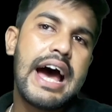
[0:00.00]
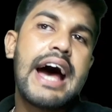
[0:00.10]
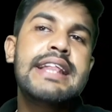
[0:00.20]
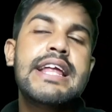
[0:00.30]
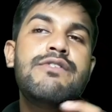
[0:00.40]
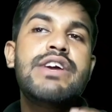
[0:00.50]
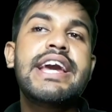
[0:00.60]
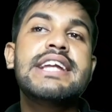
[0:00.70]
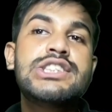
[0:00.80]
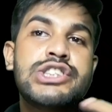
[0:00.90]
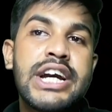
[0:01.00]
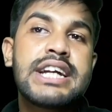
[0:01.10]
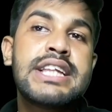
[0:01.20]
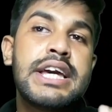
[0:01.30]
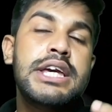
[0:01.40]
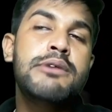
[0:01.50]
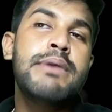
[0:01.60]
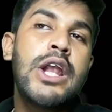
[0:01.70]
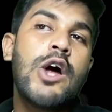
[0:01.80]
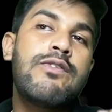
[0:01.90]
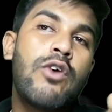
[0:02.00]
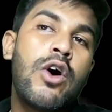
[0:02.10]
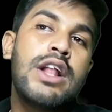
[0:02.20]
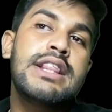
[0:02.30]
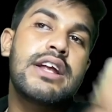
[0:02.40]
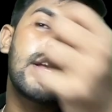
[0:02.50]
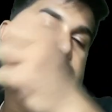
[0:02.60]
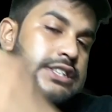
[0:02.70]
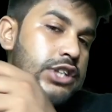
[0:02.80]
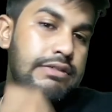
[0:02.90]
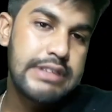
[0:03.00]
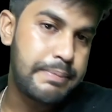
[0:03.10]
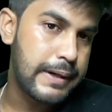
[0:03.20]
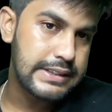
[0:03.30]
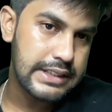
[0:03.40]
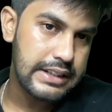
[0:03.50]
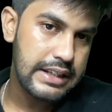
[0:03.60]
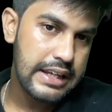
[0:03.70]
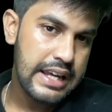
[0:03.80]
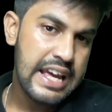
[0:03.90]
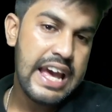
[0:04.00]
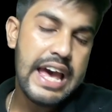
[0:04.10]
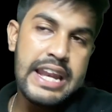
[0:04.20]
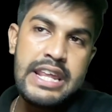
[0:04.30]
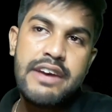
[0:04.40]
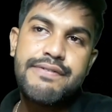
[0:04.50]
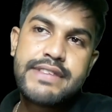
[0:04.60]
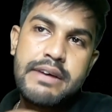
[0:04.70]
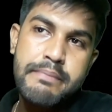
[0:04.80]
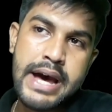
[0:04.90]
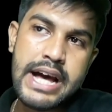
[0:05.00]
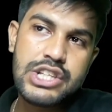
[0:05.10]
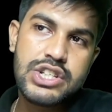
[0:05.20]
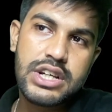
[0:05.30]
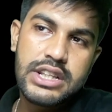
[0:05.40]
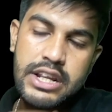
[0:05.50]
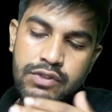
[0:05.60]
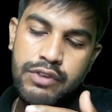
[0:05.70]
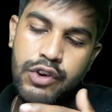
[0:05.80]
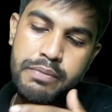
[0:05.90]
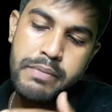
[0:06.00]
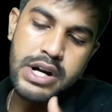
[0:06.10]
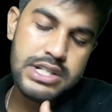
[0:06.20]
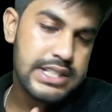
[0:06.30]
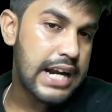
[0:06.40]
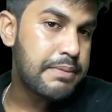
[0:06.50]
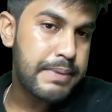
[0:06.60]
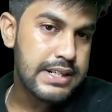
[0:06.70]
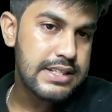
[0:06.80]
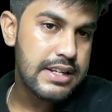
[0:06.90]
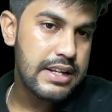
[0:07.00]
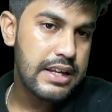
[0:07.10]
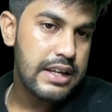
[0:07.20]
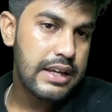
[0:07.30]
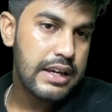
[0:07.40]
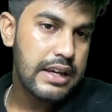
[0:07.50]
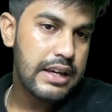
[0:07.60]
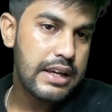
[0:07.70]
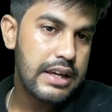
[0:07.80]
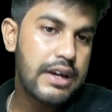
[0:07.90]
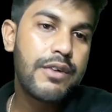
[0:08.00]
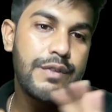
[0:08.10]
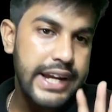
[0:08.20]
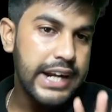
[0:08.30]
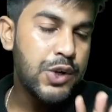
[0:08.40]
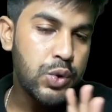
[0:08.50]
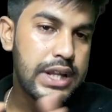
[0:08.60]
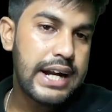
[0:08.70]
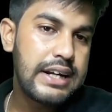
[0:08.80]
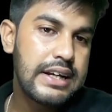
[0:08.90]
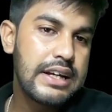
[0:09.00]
and then we can check the email of all the rest of the person, and if they match, then we would merge that person. We can do that.